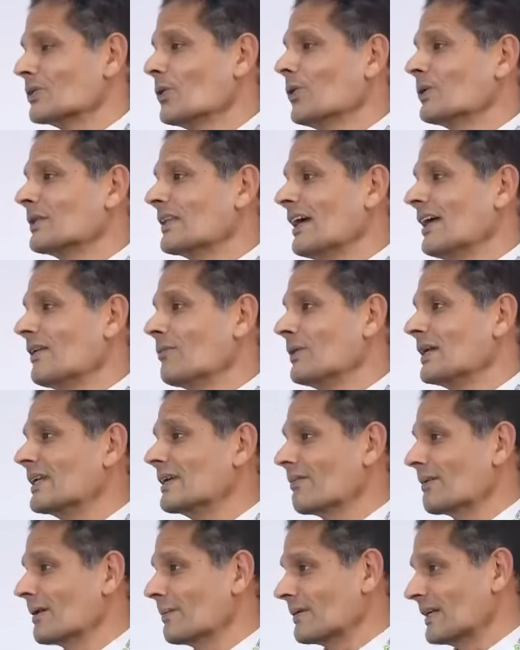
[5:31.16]
So then we
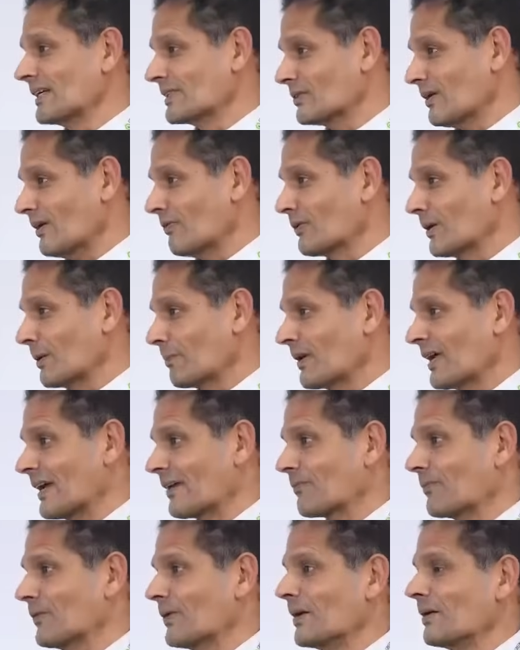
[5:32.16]
developed a software
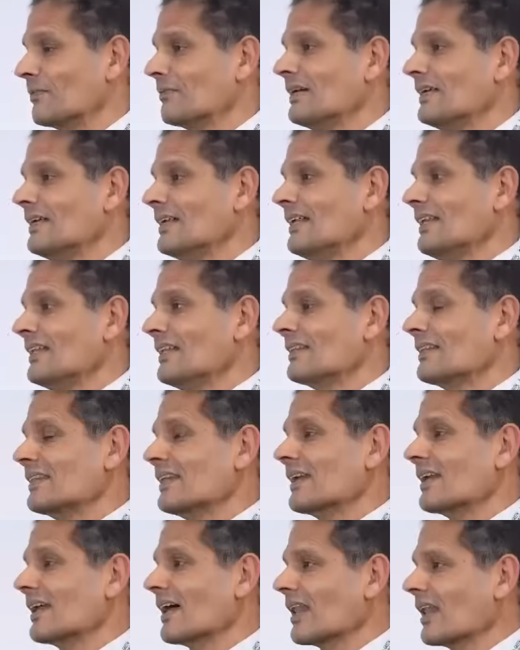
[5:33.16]
platform
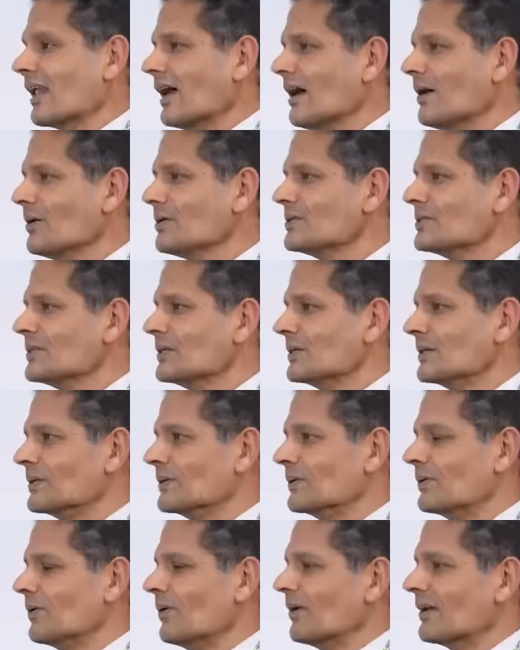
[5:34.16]
that allows
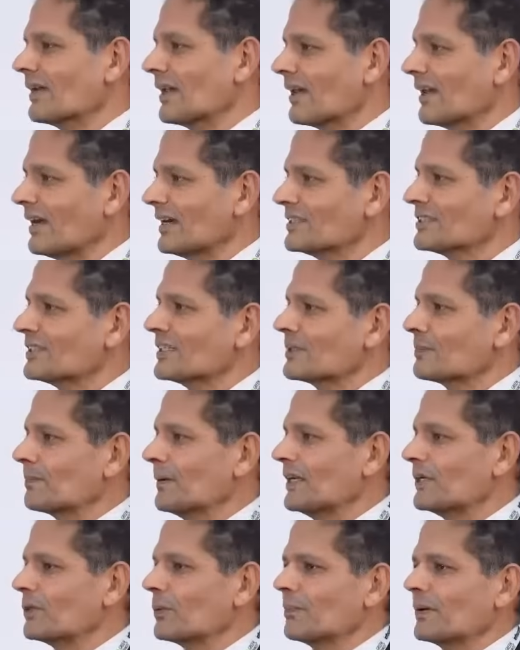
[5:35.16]
you on a large
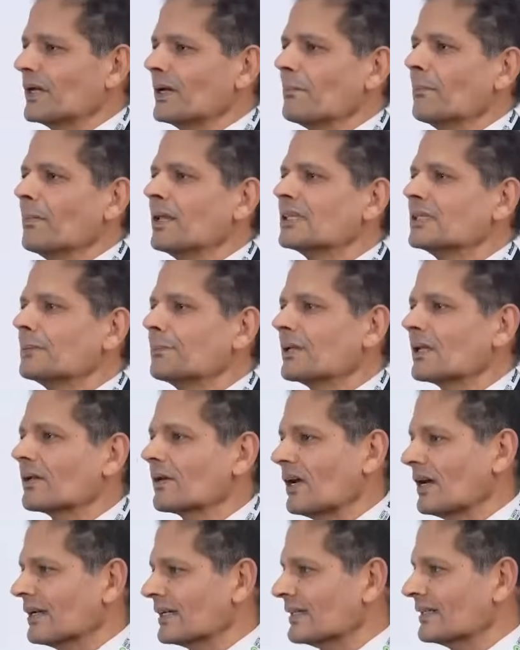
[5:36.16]
display to bring multiple
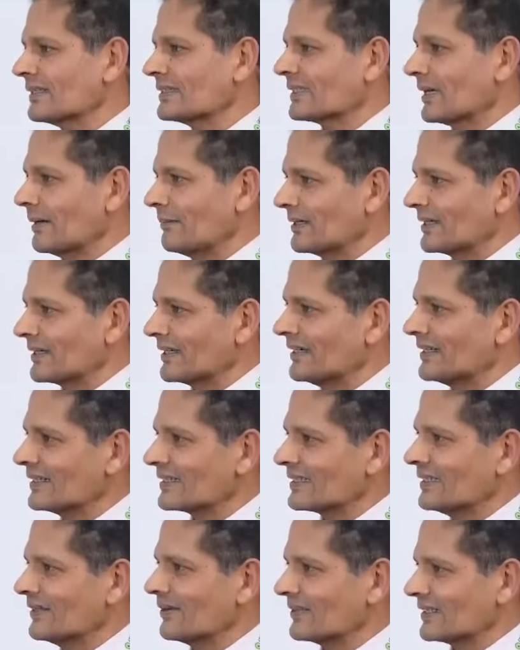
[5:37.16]
content
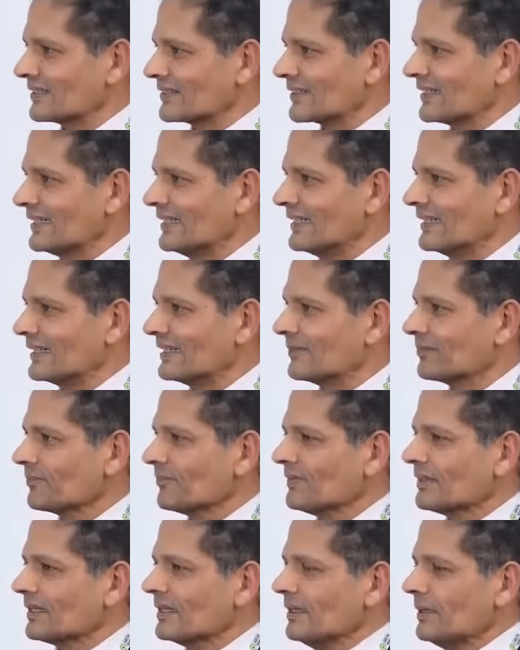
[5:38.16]
simultaneously on the screen
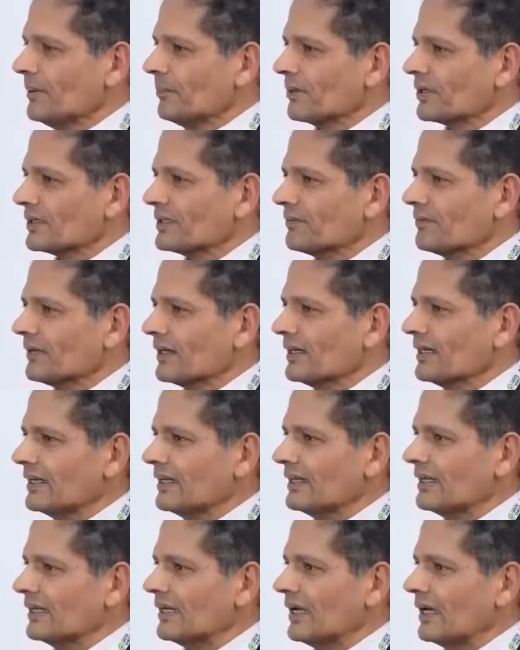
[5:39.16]
because it's
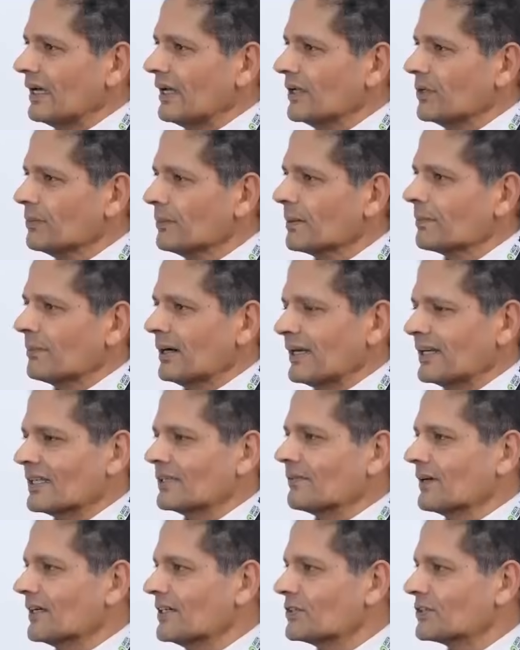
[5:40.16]
very uh, human mind
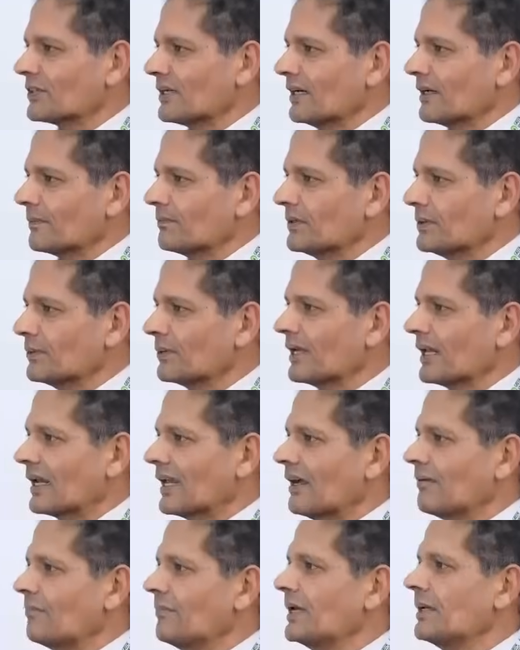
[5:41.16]
is very sharp you can
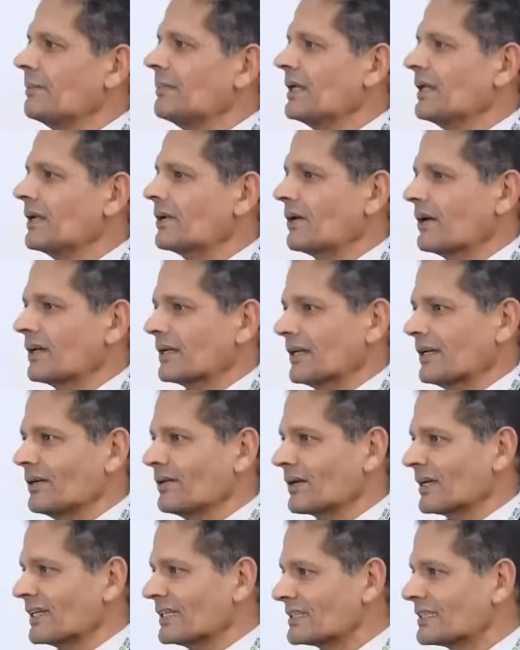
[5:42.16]
have many many content
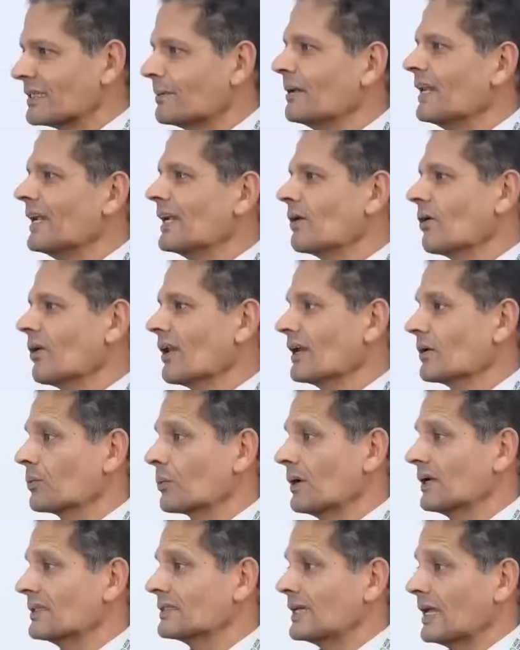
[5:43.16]
you can assimilate all at
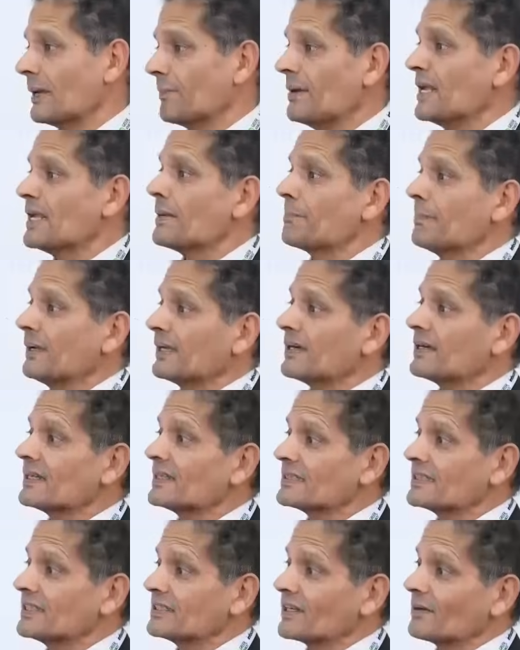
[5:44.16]
once and make better
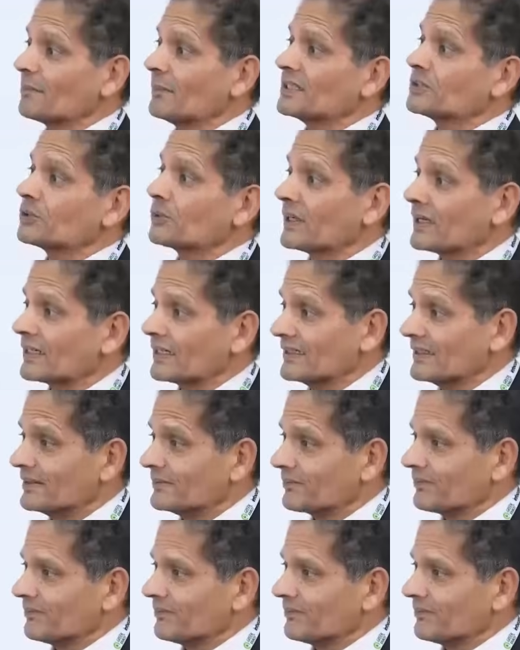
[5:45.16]
decision much quickly